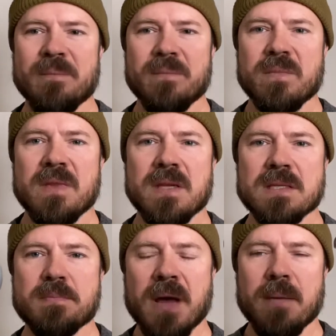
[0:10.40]
This
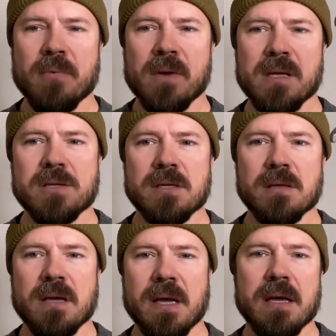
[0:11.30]
pipe wrench
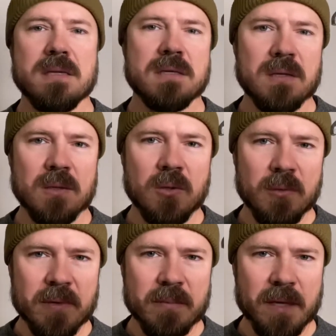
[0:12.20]
has an
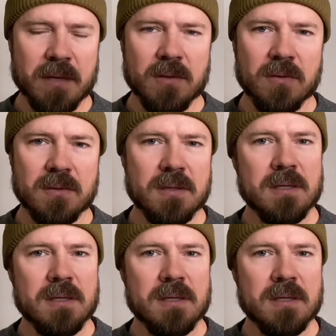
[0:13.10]
aluminum handle